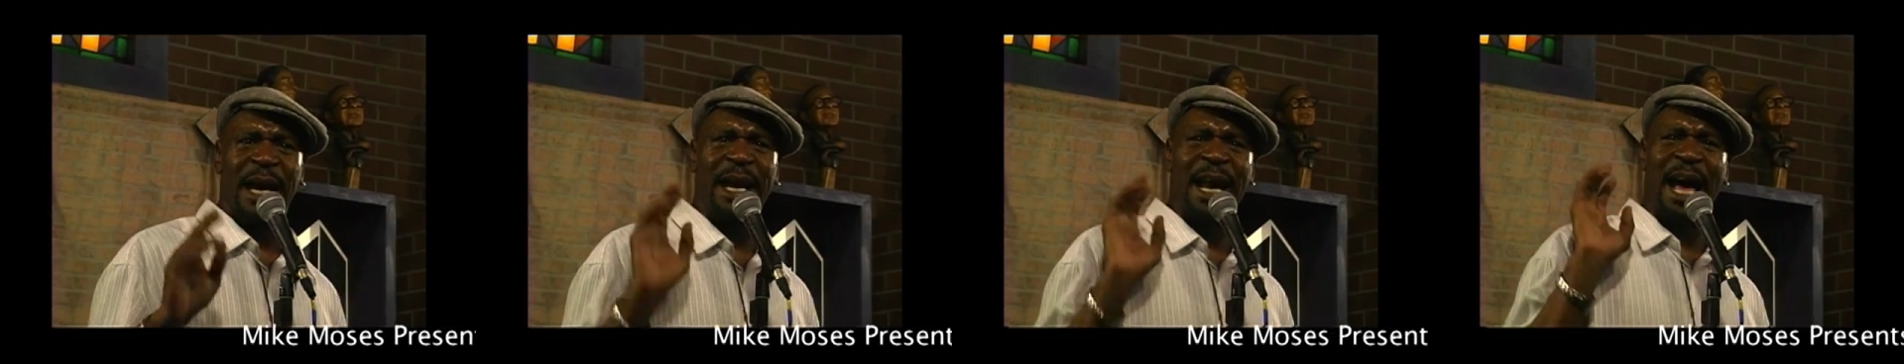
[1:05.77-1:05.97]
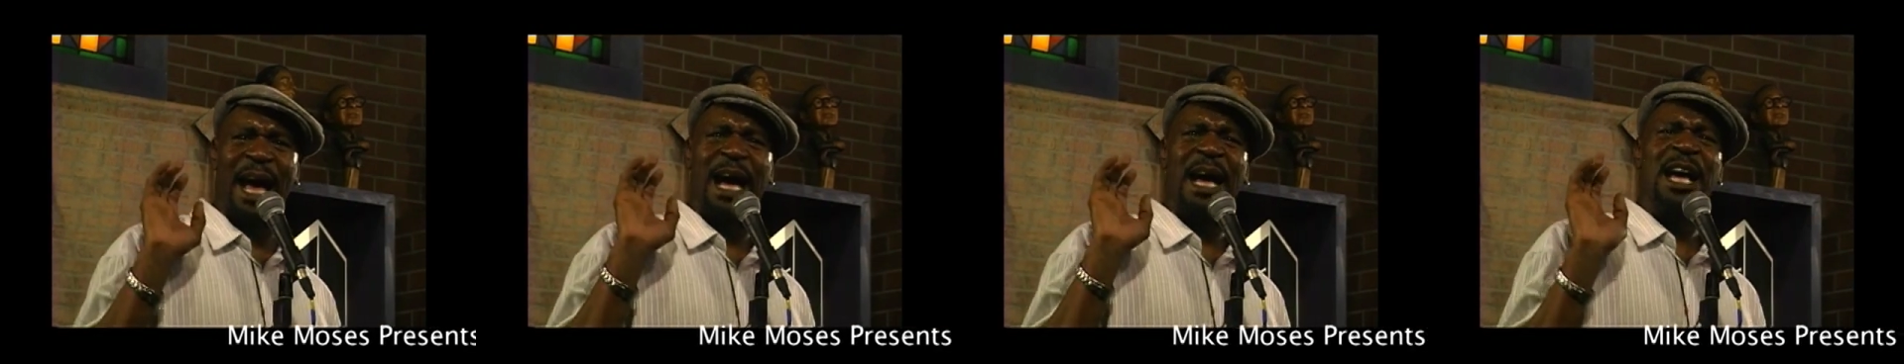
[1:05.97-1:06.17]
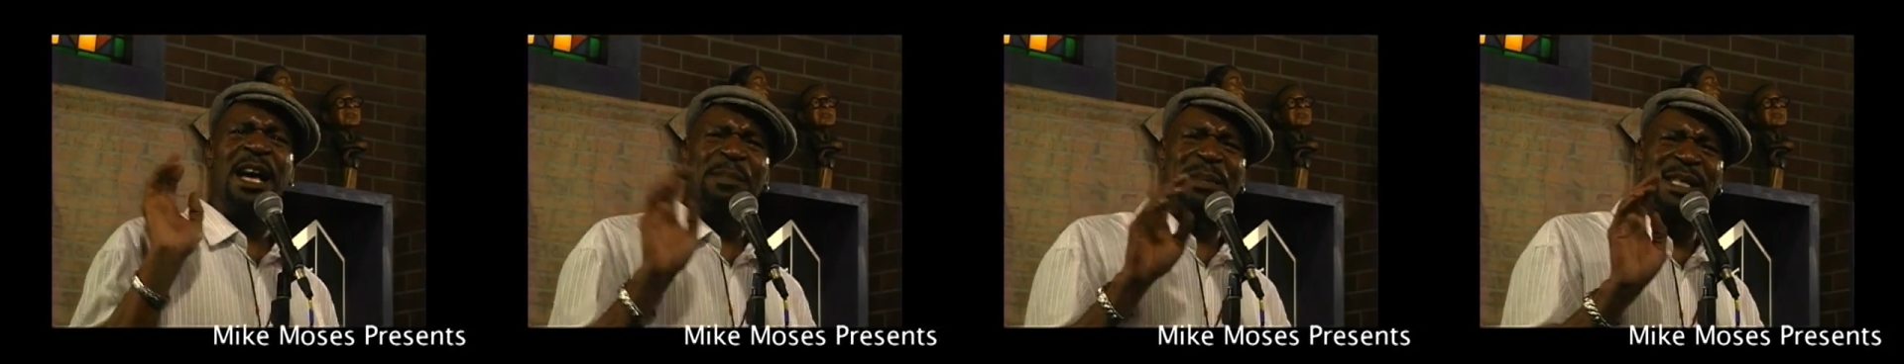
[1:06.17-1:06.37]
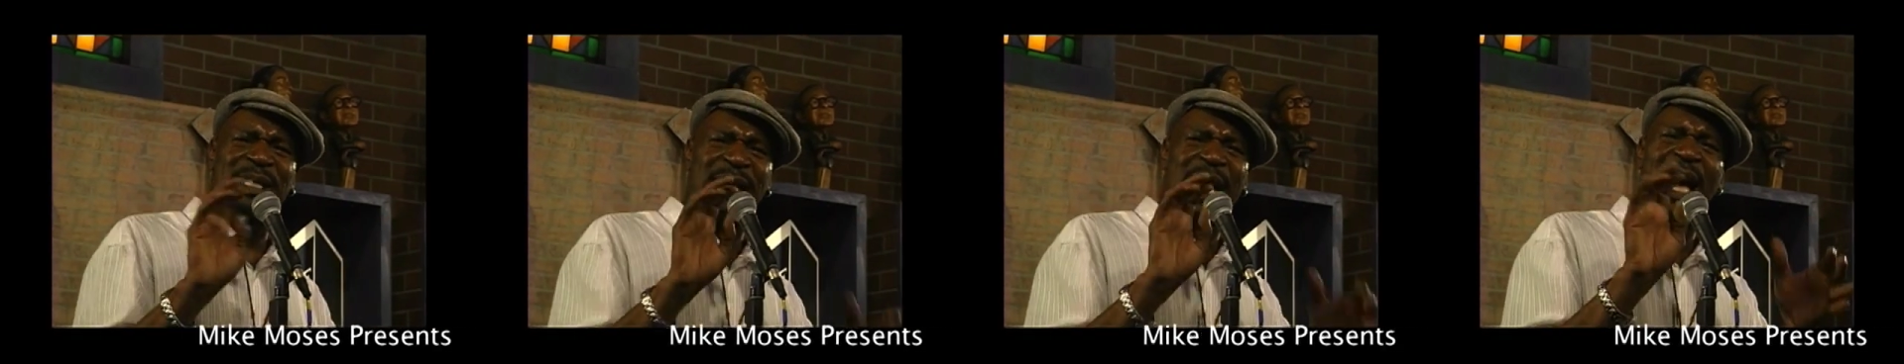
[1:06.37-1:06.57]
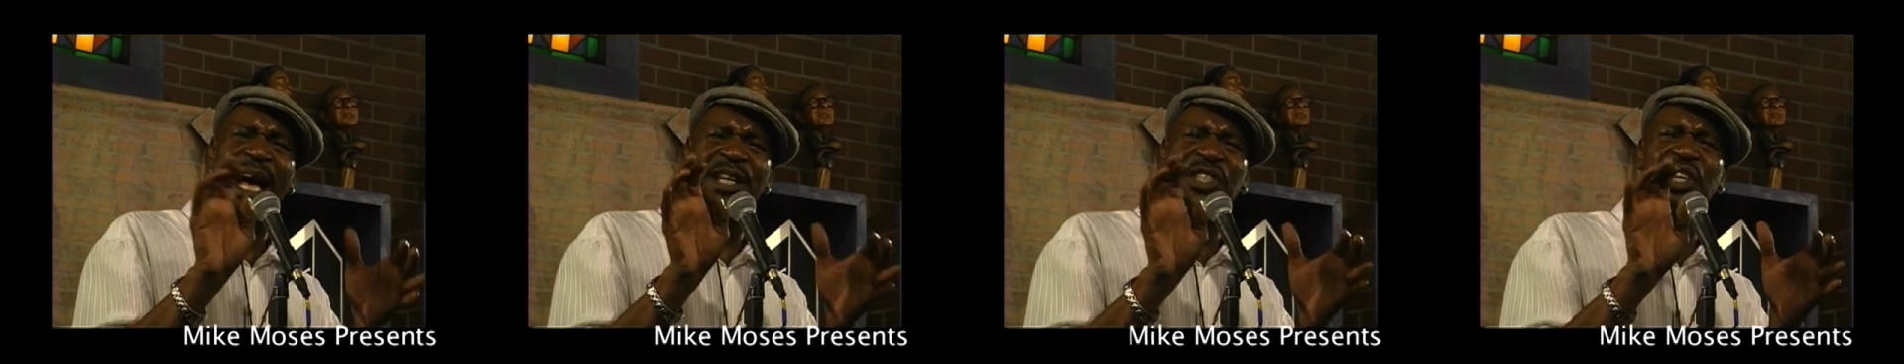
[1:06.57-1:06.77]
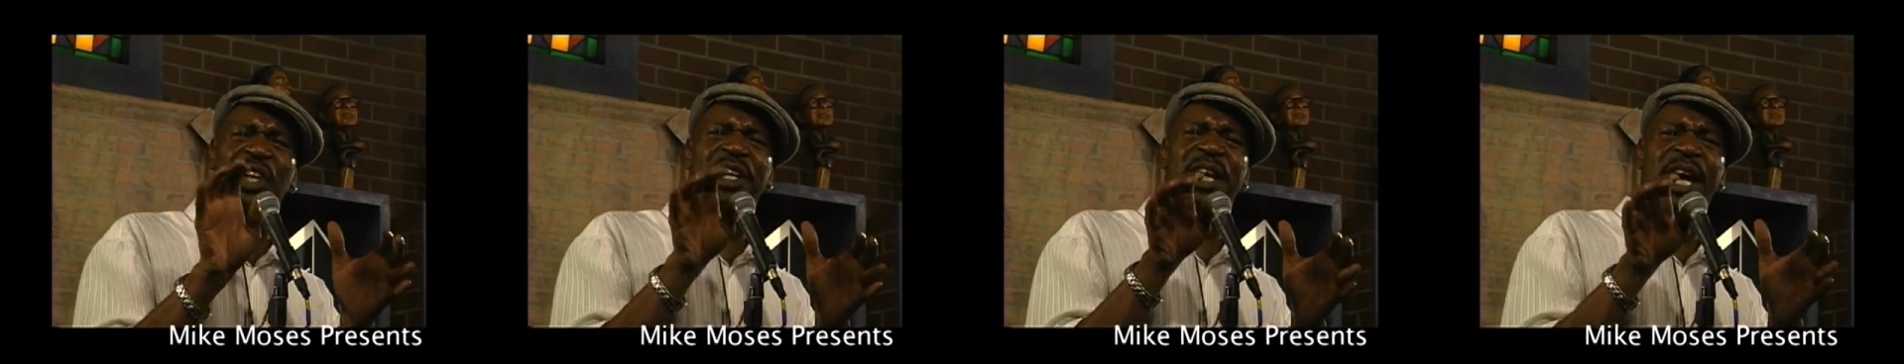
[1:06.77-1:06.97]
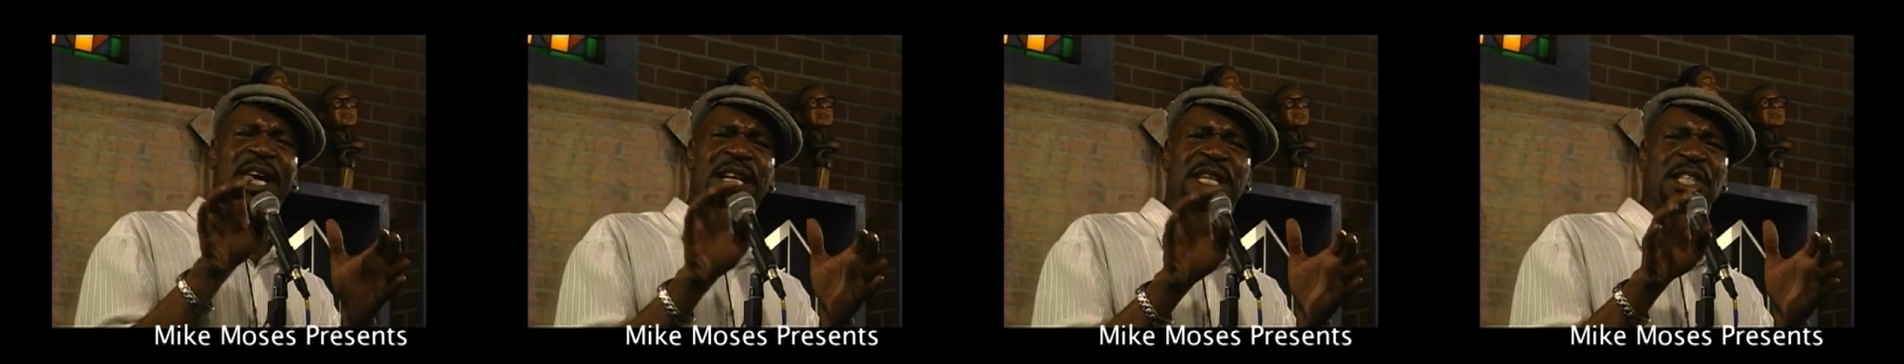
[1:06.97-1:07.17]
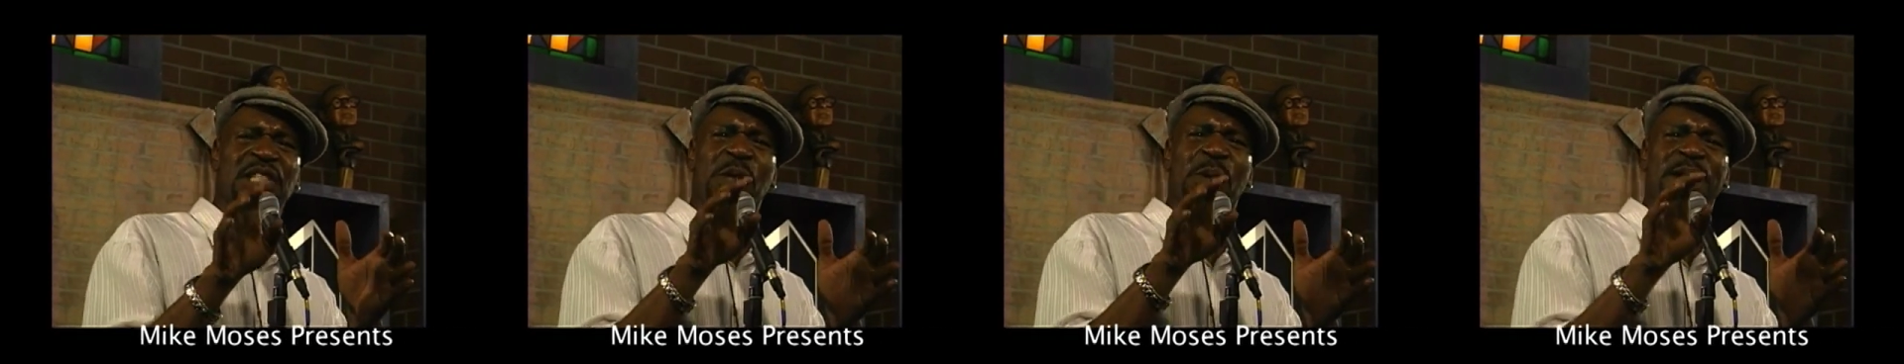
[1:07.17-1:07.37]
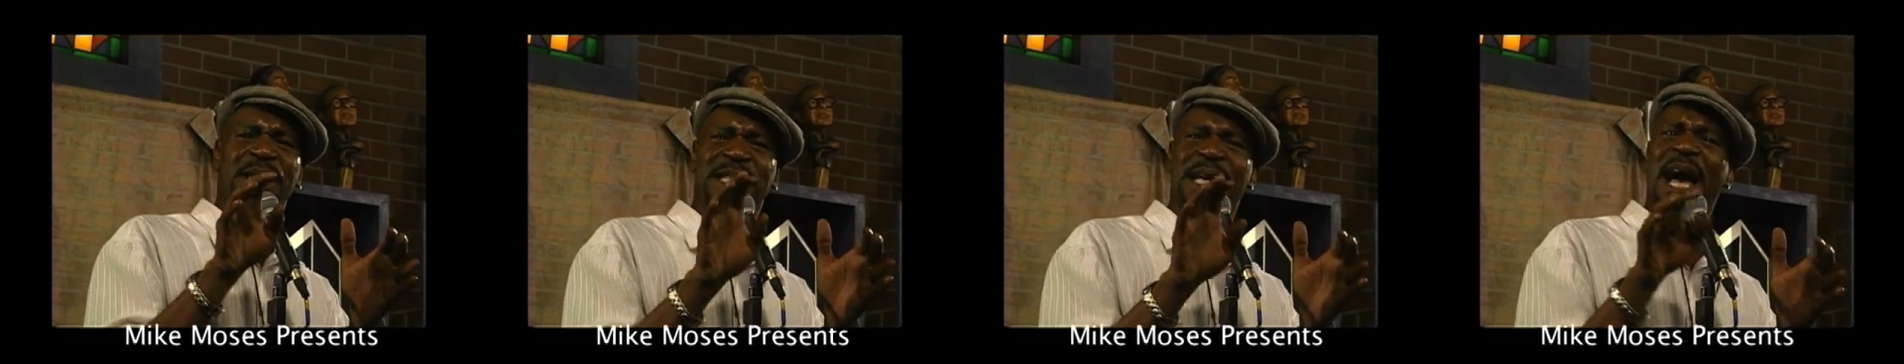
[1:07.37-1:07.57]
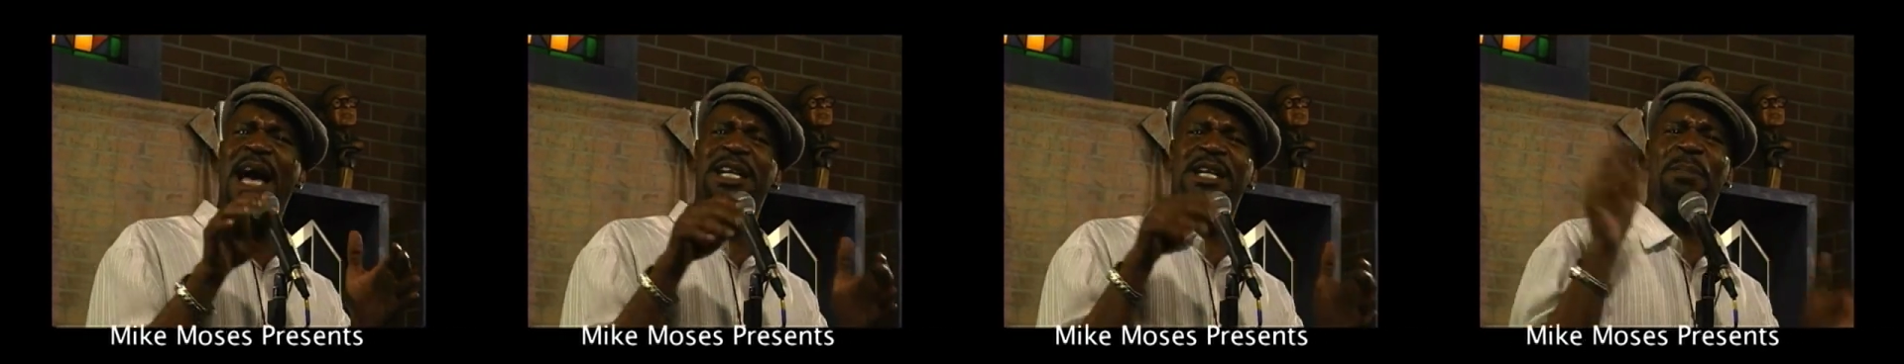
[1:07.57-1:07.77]
And I massage your neck
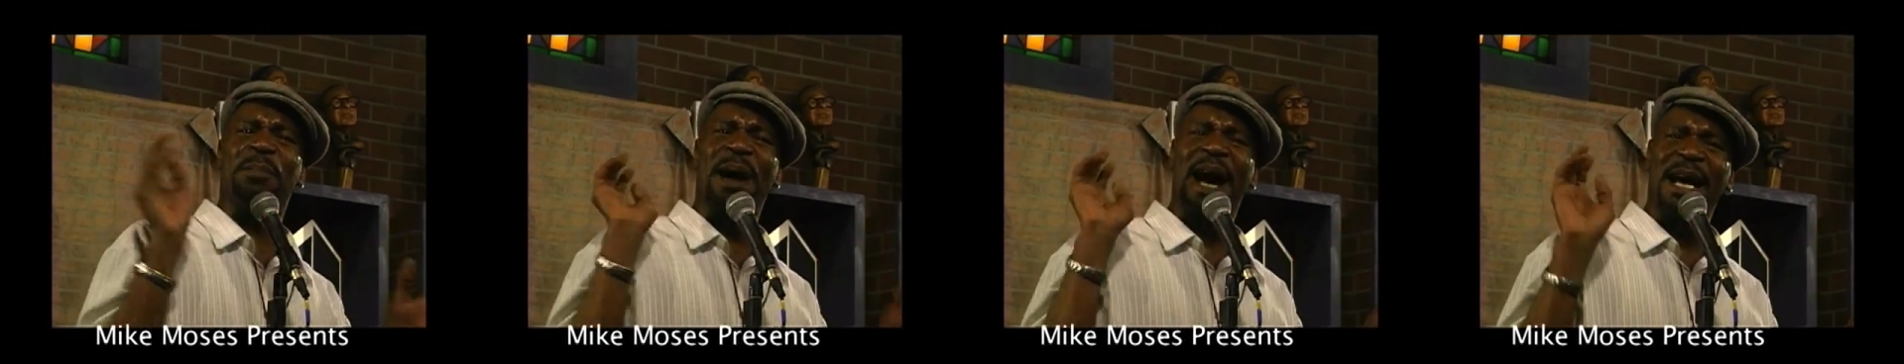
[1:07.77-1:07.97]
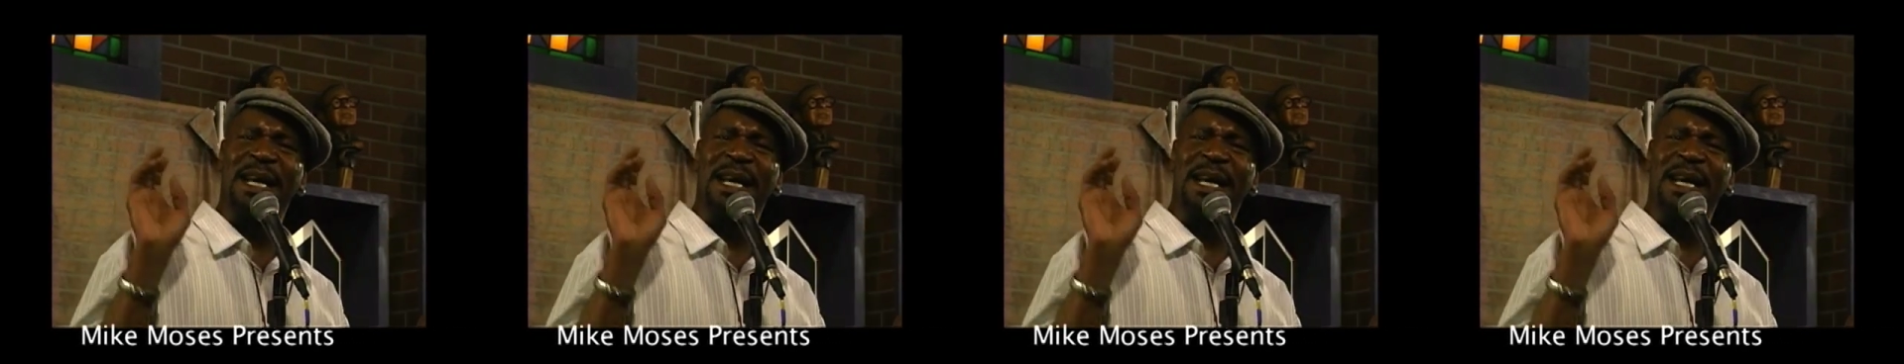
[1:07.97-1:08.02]
until your entire